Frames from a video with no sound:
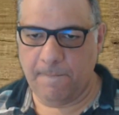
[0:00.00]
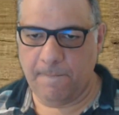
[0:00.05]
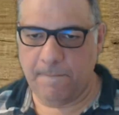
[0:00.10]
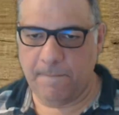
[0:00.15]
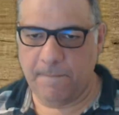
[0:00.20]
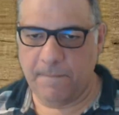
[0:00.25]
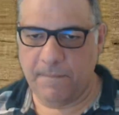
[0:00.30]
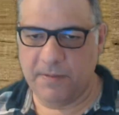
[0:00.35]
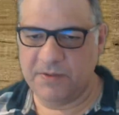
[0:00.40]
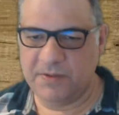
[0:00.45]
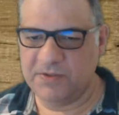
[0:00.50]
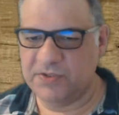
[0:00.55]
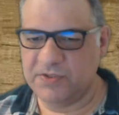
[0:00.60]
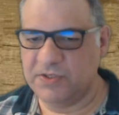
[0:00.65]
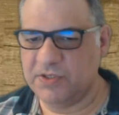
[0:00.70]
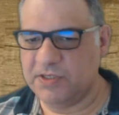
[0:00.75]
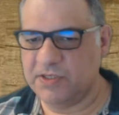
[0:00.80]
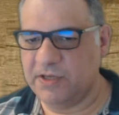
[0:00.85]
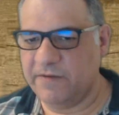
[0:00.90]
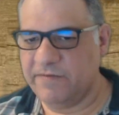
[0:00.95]
I'll
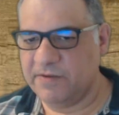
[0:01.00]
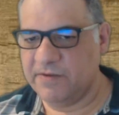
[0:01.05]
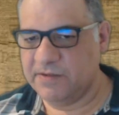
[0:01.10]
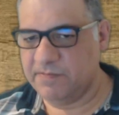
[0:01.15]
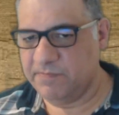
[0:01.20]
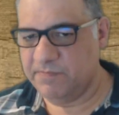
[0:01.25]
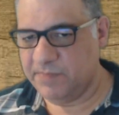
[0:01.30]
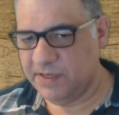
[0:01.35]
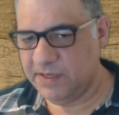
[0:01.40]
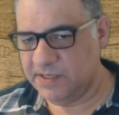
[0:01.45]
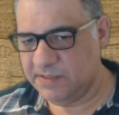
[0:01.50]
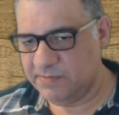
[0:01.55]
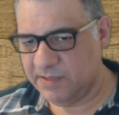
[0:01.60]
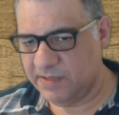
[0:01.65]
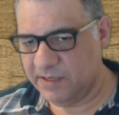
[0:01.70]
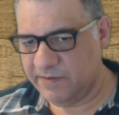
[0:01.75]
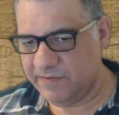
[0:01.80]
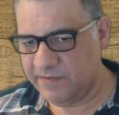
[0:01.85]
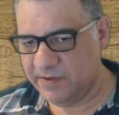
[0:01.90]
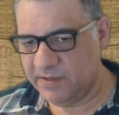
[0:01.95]
just go for some piece play,
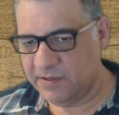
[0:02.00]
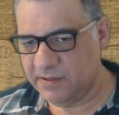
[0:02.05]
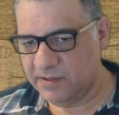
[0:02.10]
I think.